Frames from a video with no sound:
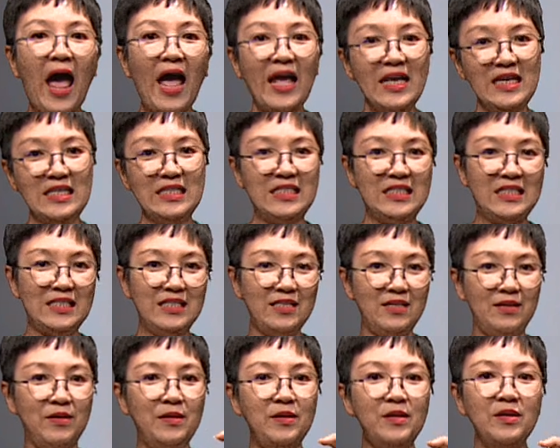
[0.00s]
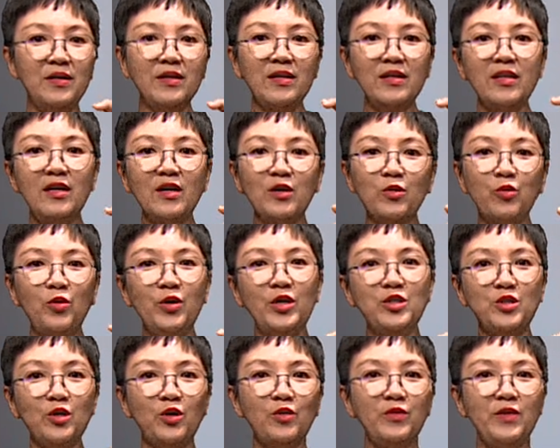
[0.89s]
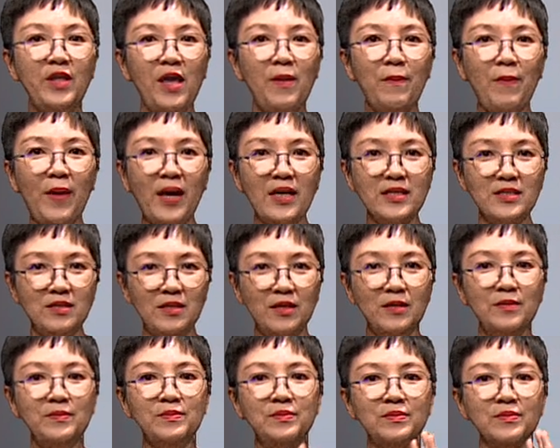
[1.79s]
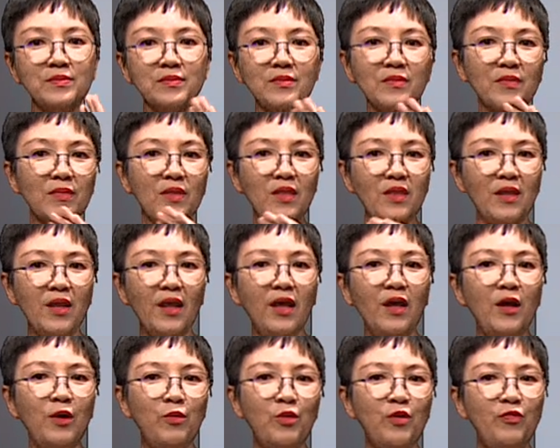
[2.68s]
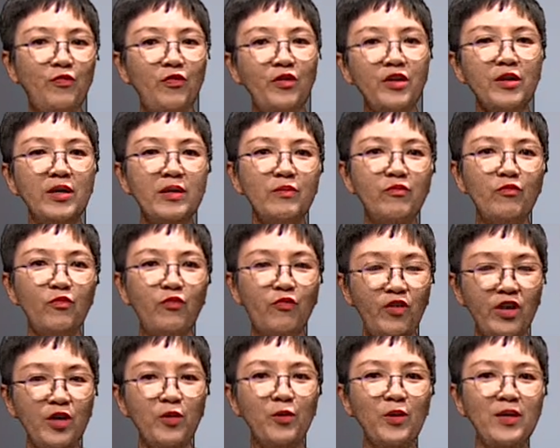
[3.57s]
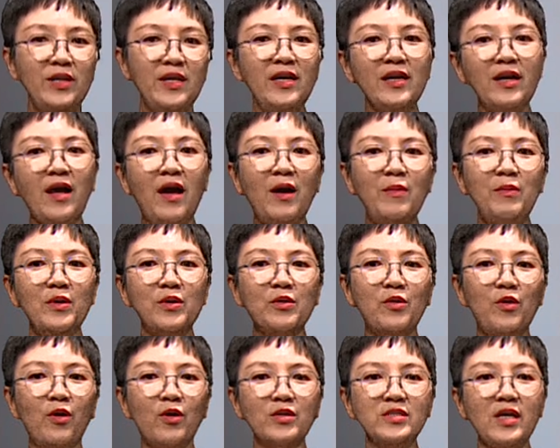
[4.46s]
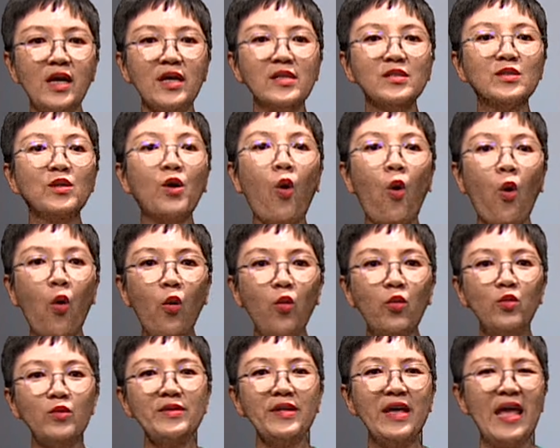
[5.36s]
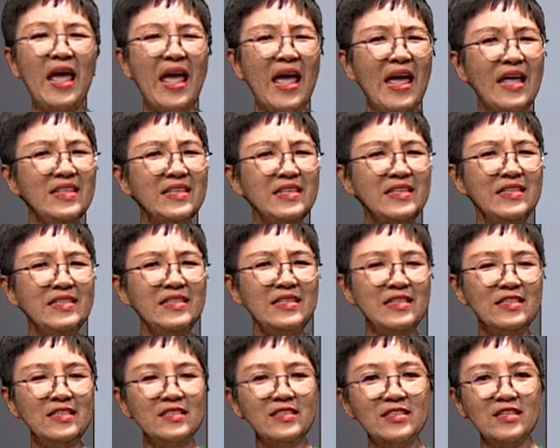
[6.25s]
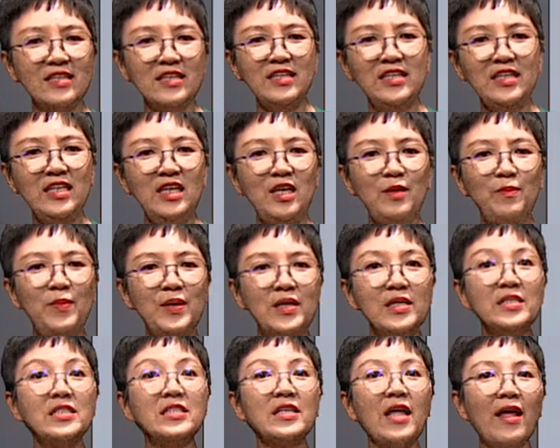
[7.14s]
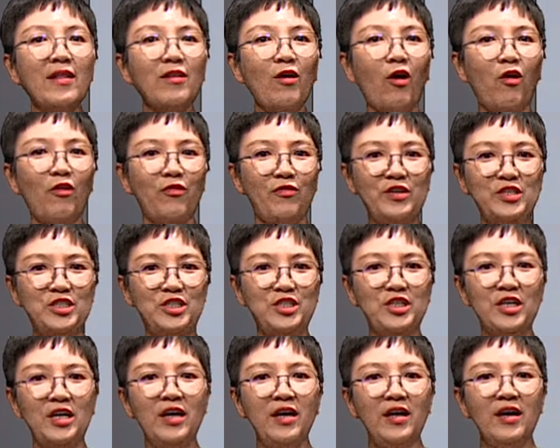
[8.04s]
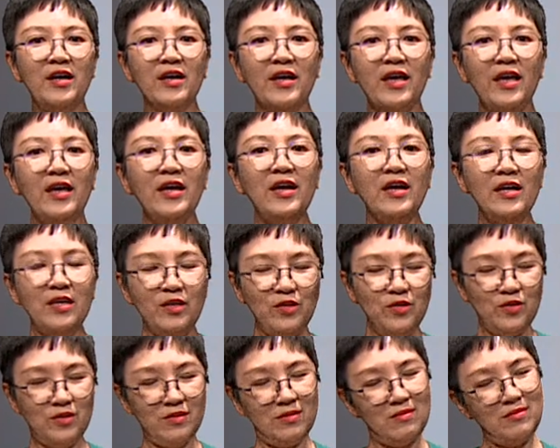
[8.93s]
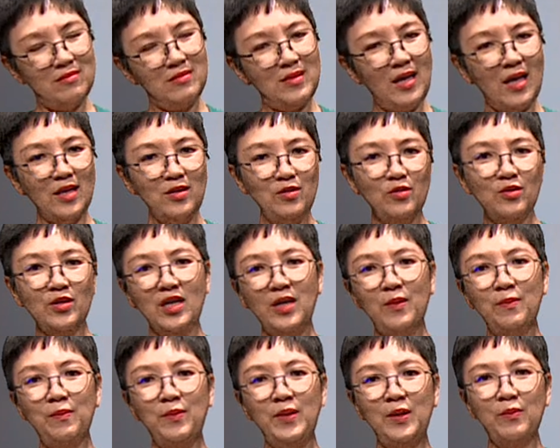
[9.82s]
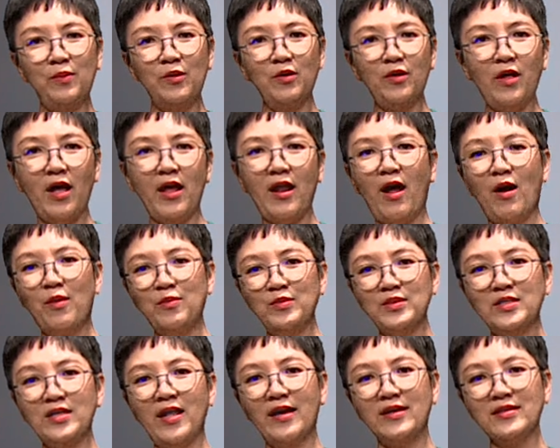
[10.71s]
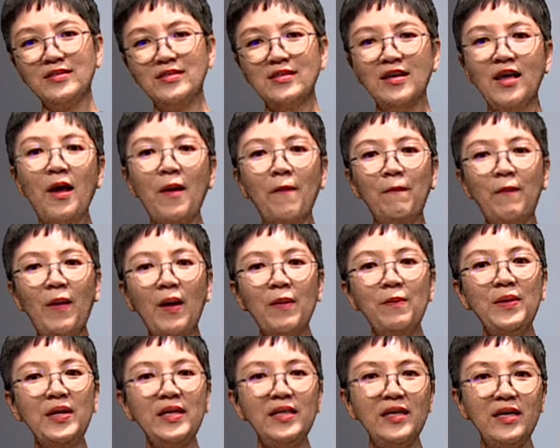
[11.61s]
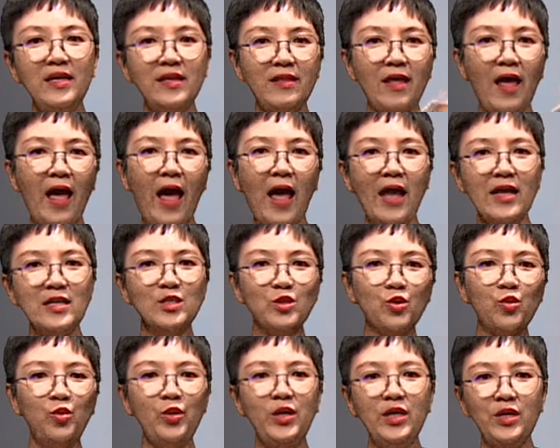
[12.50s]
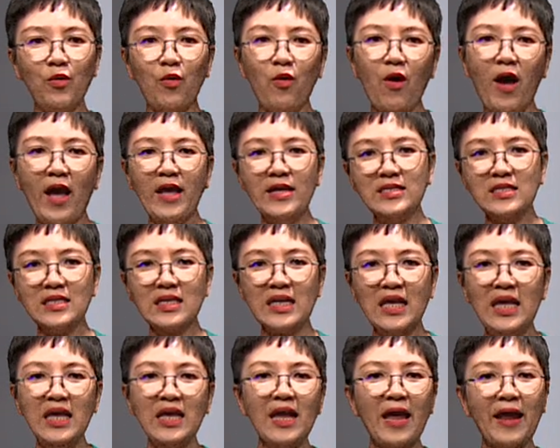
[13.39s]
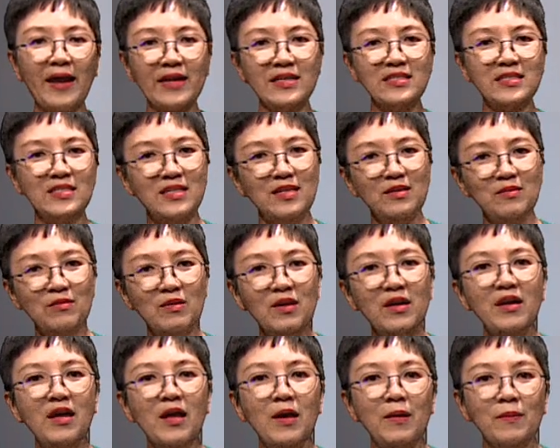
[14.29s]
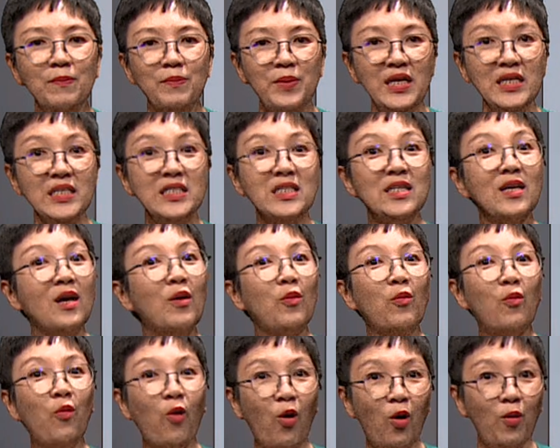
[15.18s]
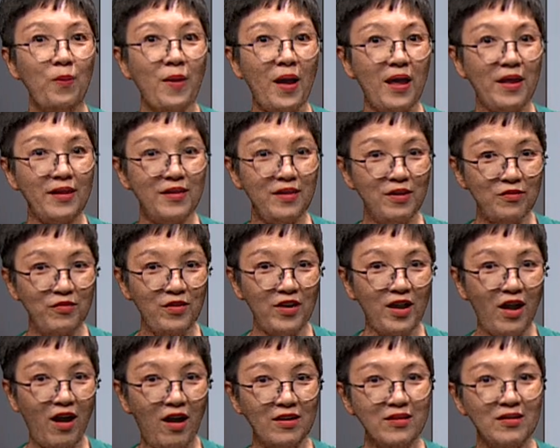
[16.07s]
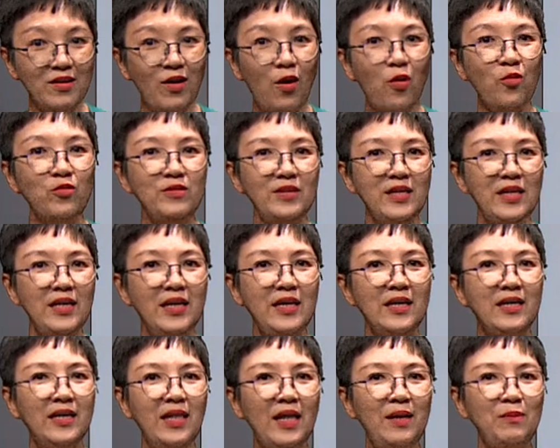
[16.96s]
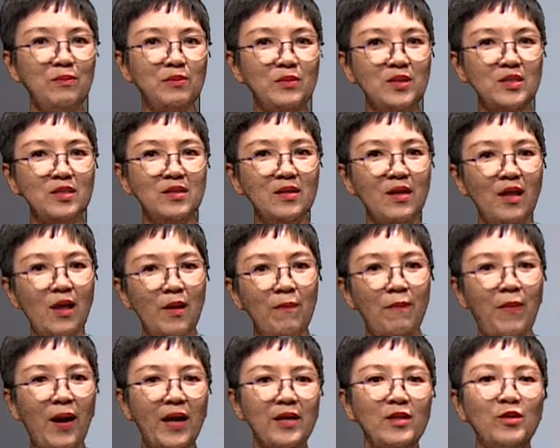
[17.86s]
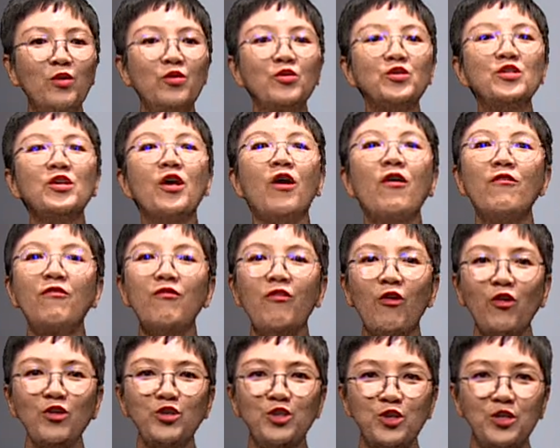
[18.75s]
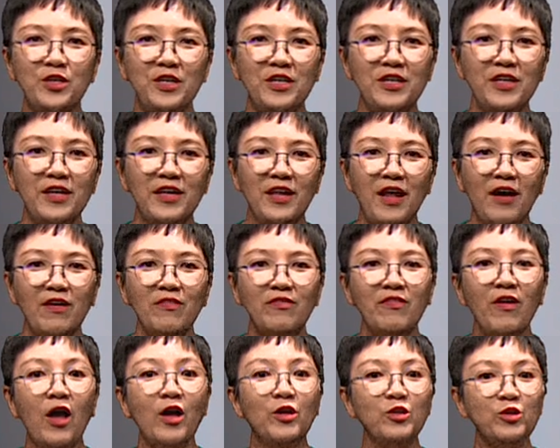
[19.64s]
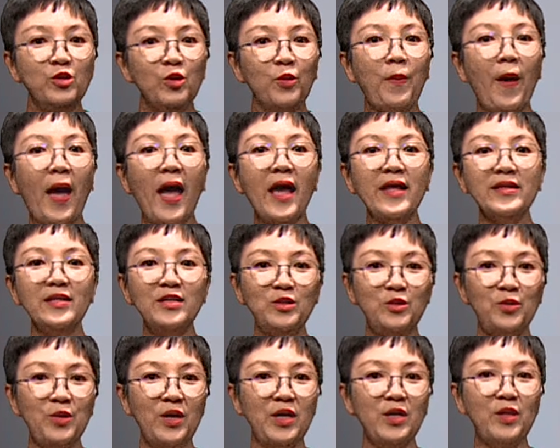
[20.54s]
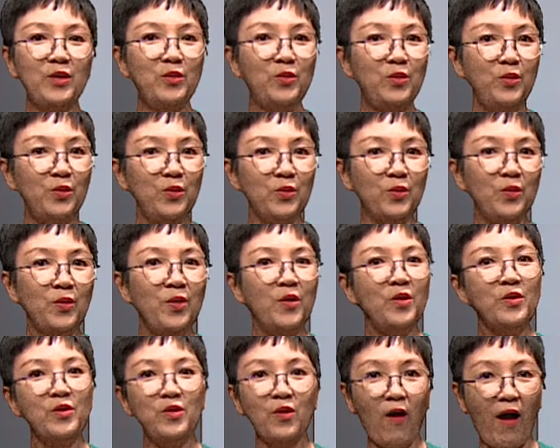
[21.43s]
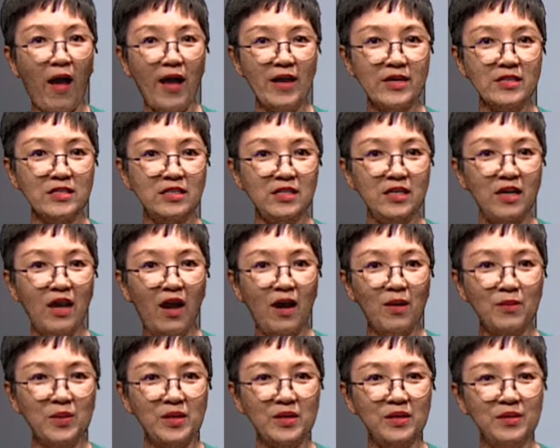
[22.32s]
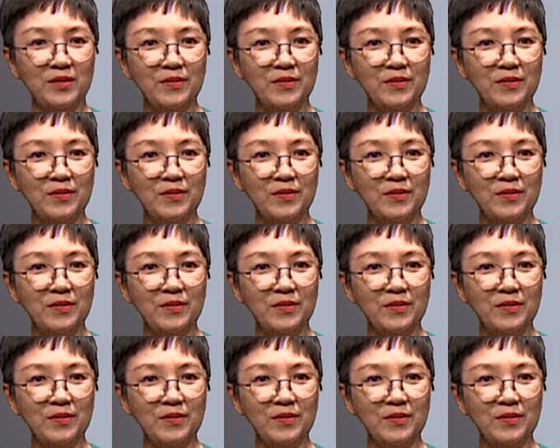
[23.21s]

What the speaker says: ice, the Gui Chou Day Master will frequently come across as cold and a tiny bit standoffish. Okay, you tend to keep people at arm's length. But beneath the Ice Queen or Ice King exterior beats a warm and loving heart, only glimpsed by those fortunate enough to penetrate through your icy armor.